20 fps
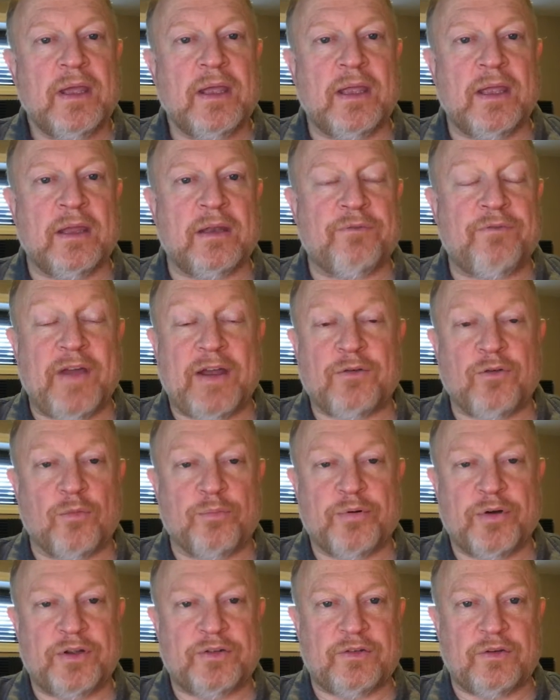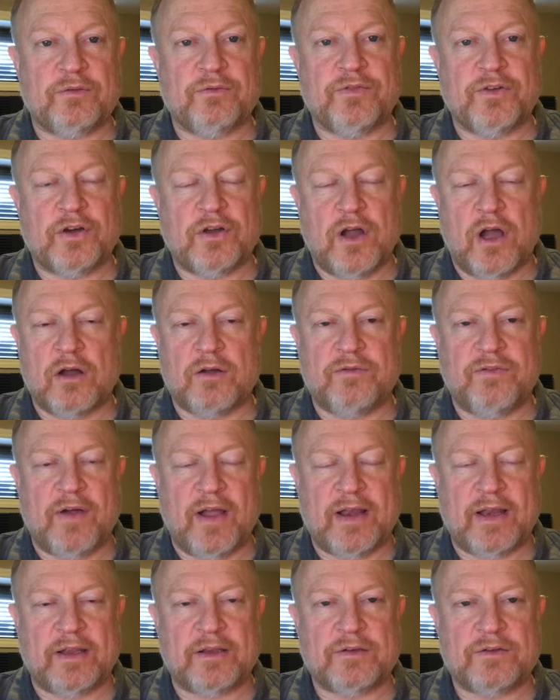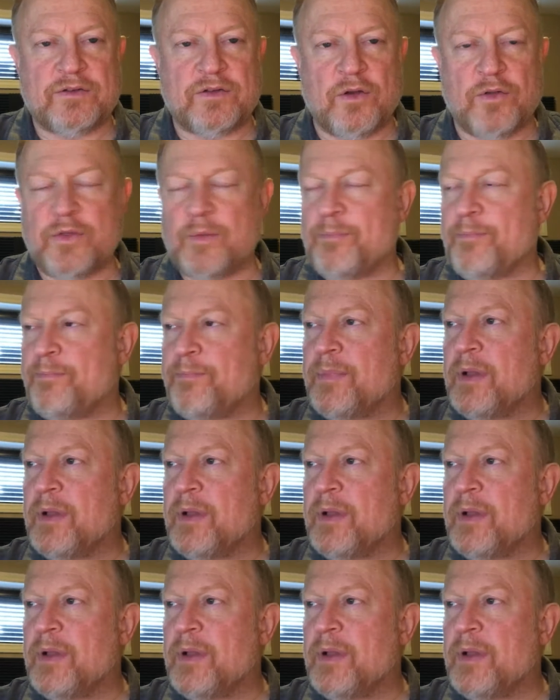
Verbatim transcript: in federal prison for dog fighting. So the